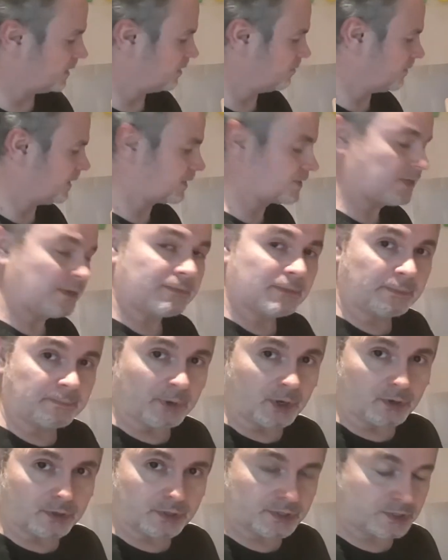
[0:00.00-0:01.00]
except the
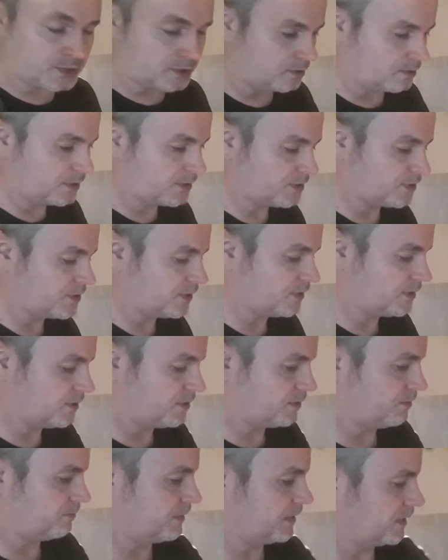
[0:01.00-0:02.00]
box, so I decided
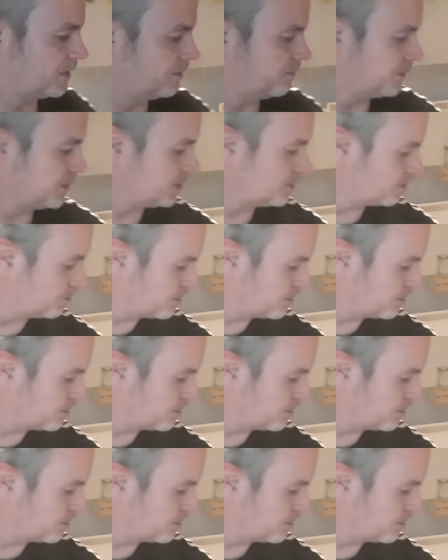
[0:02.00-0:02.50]
to make my own